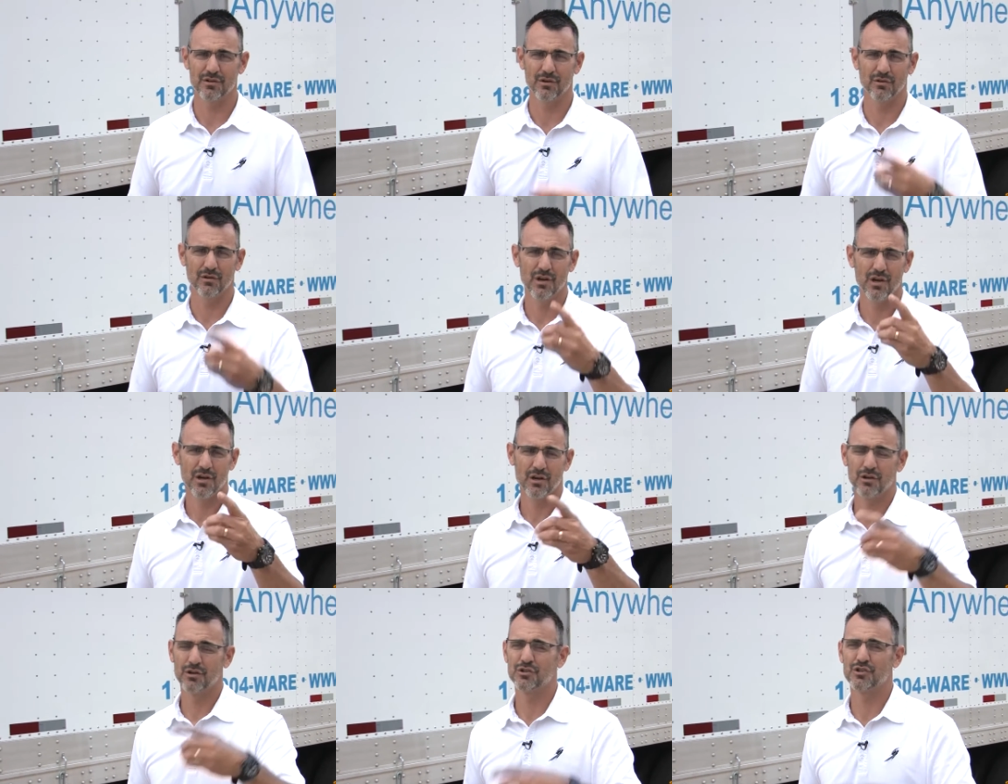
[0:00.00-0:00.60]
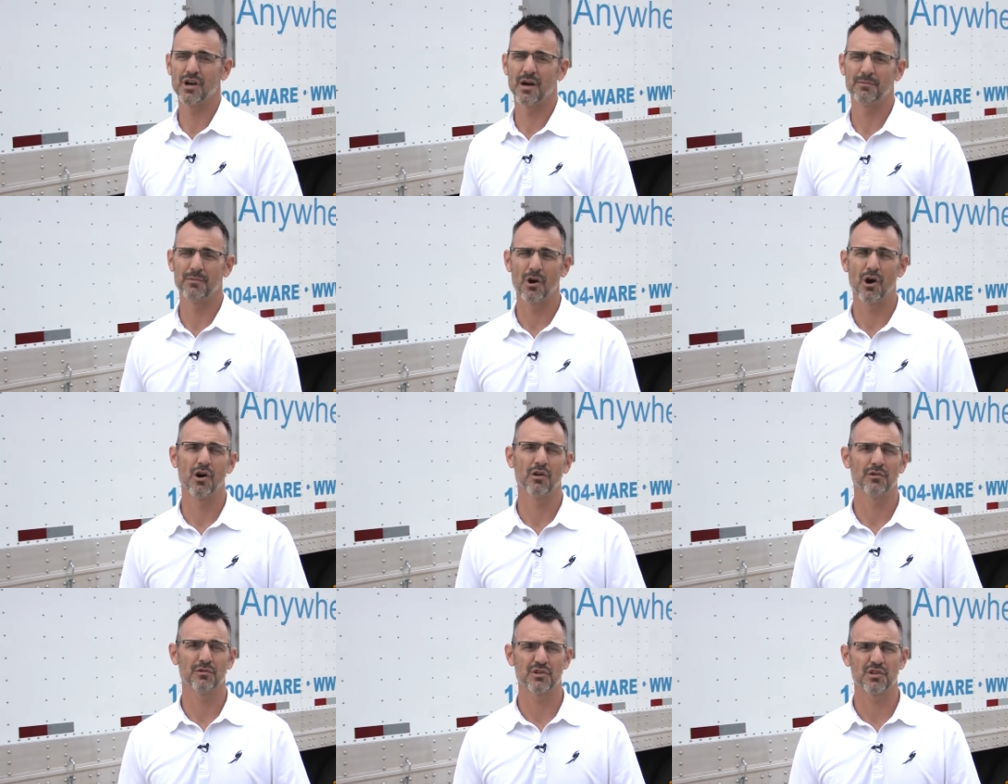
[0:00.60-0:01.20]
So good job to
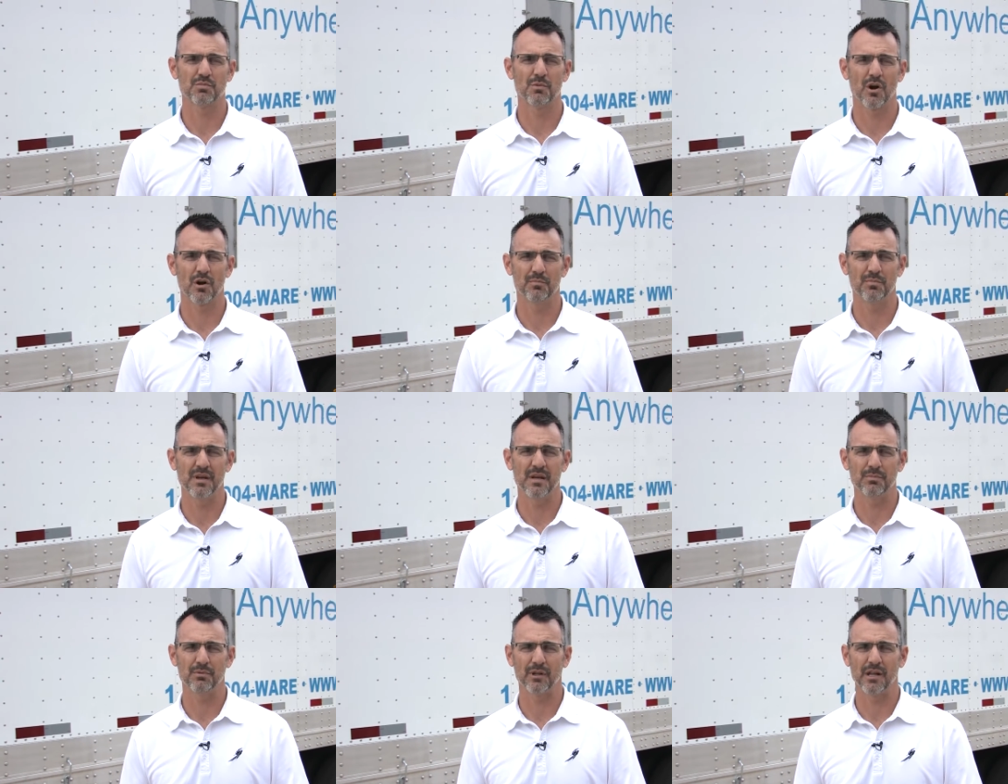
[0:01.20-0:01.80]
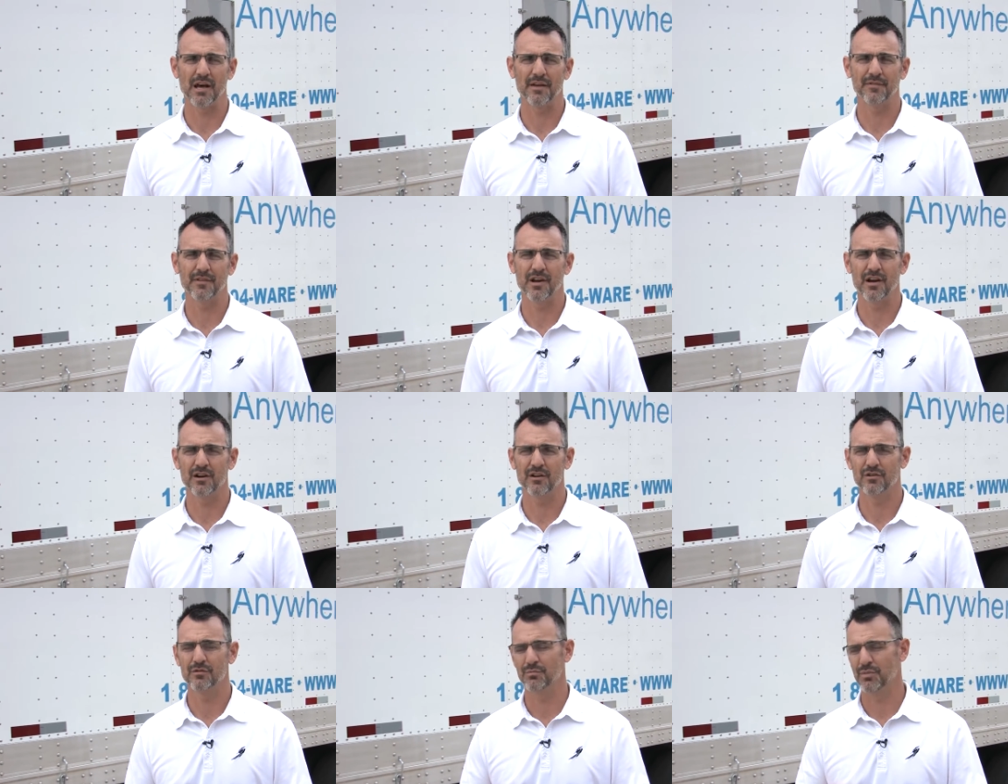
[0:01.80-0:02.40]
all those smart people out
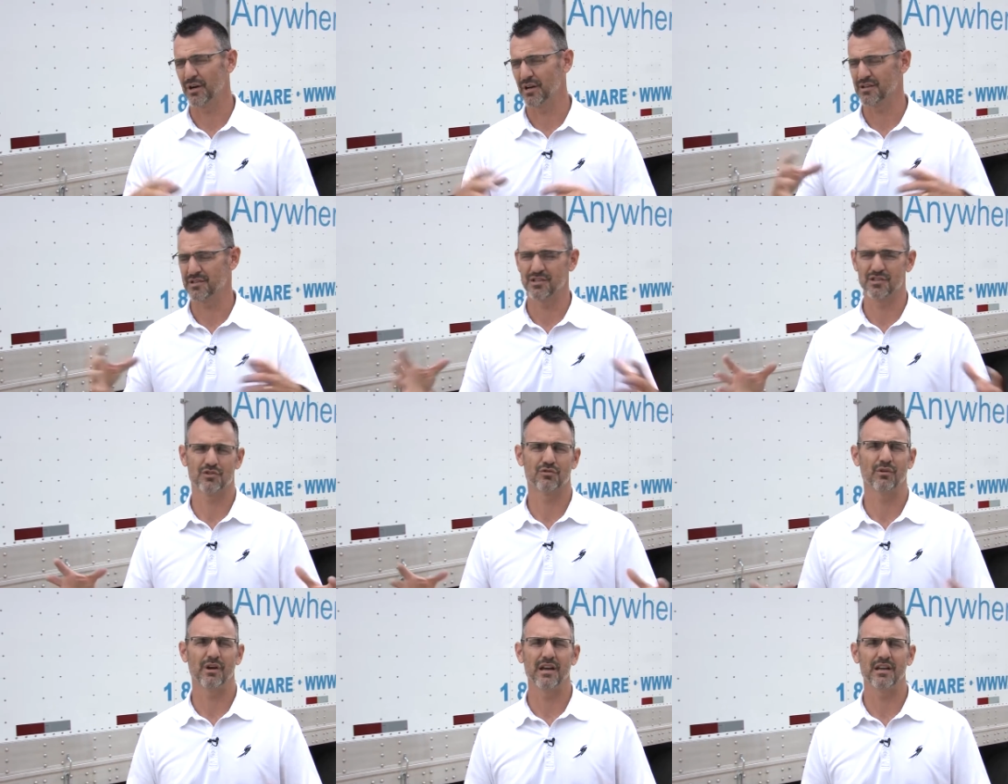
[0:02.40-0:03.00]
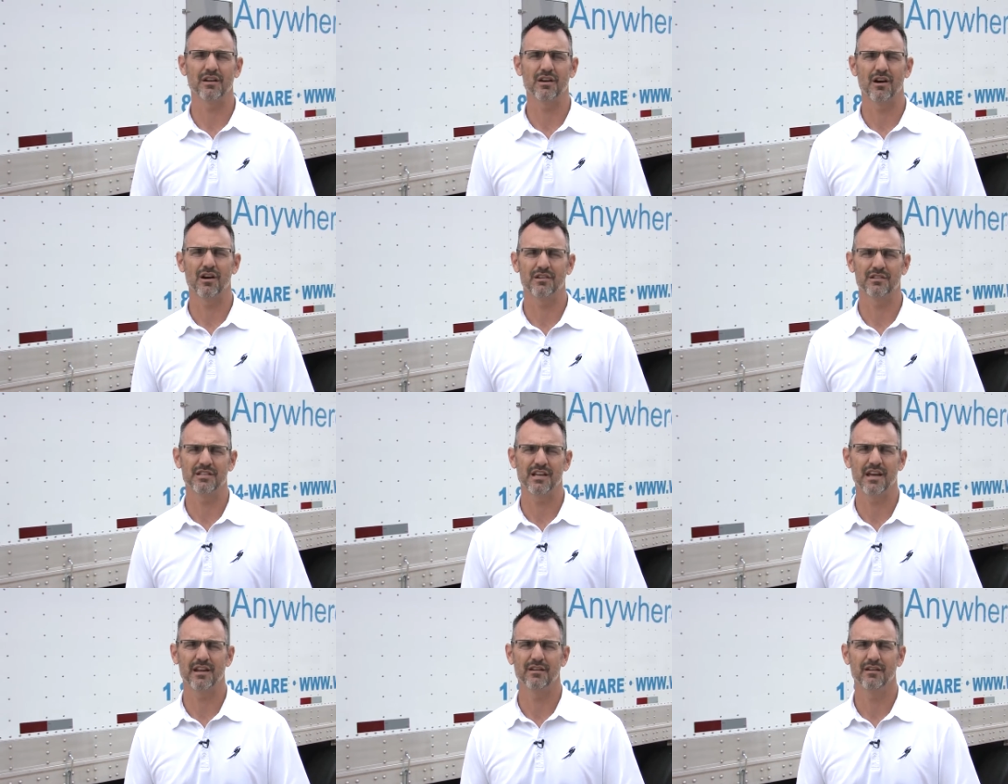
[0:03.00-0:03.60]
there who bring us this great
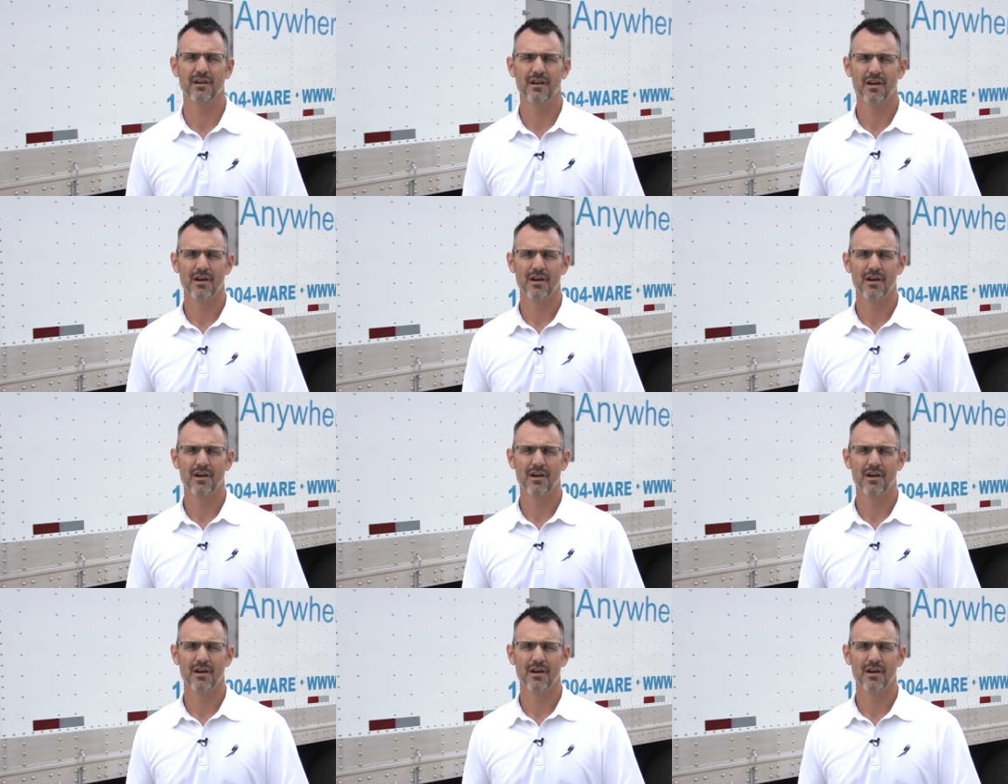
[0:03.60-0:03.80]
content